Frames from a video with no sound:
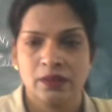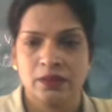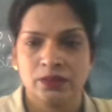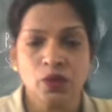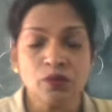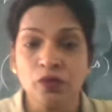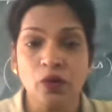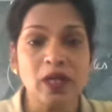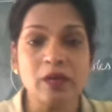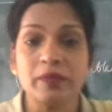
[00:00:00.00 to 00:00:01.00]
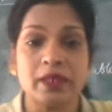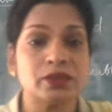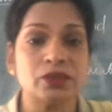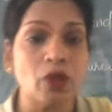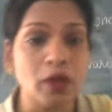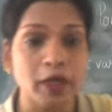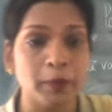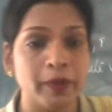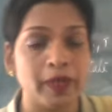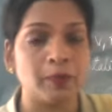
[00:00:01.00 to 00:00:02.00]
So volume does not
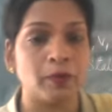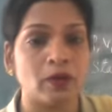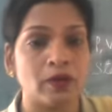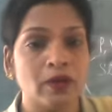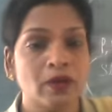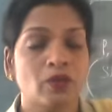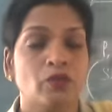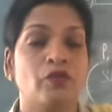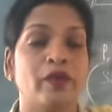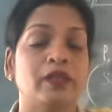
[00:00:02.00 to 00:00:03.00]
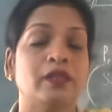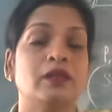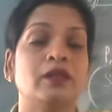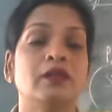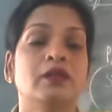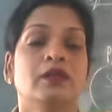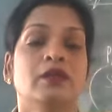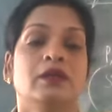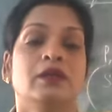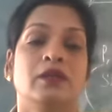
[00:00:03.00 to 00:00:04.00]
depend upon whether
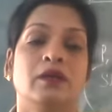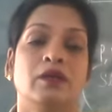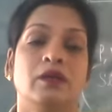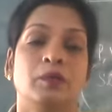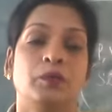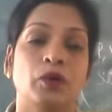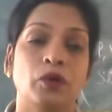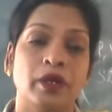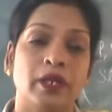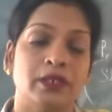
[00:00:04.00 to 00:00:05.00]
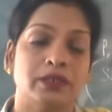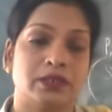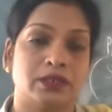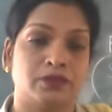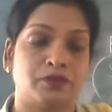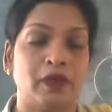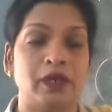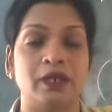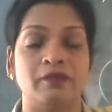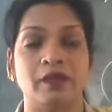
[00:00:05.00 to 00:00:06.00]
the pond is
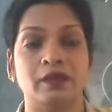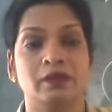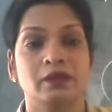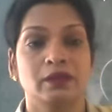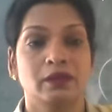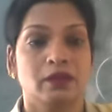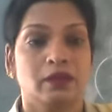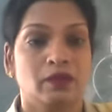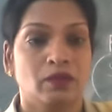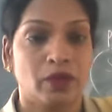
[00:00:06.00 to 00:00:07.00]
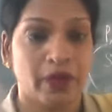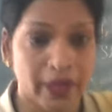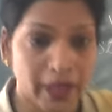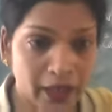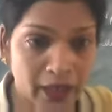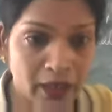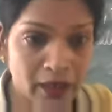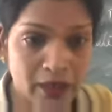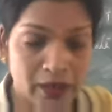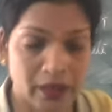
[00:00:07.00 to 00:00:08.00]
filled with
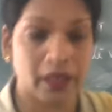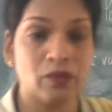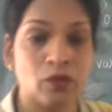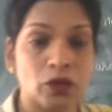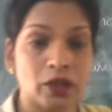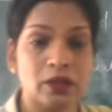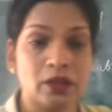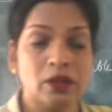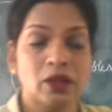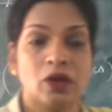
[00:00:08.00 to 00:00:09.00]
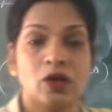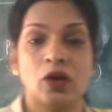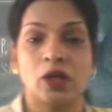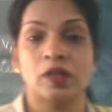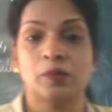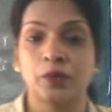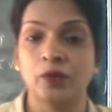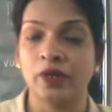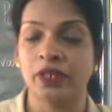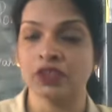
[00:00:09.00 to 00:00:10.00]
rainwater, or the
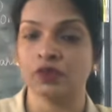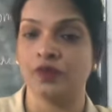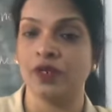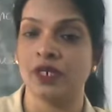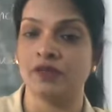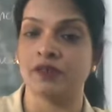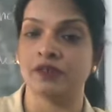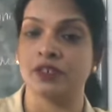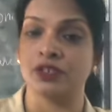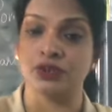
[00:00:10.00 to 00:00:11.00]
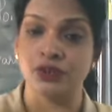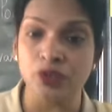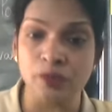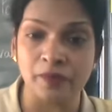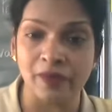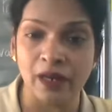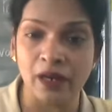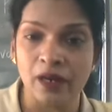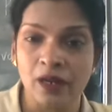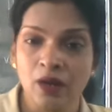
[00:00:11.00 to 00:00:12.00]
pond is filled with the tube
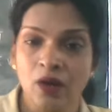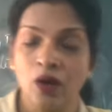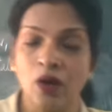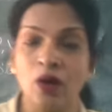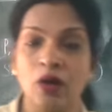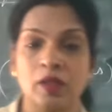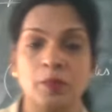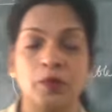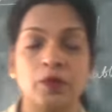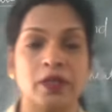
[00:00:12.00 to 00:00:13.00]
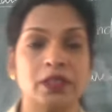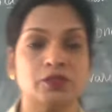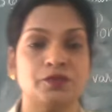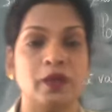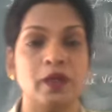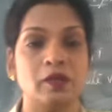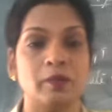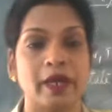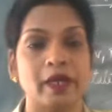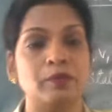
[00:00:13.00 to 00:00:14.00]
well, or the pond is filled
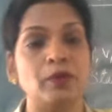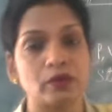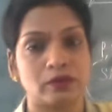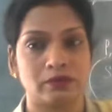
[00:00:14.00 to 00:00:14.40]
by both.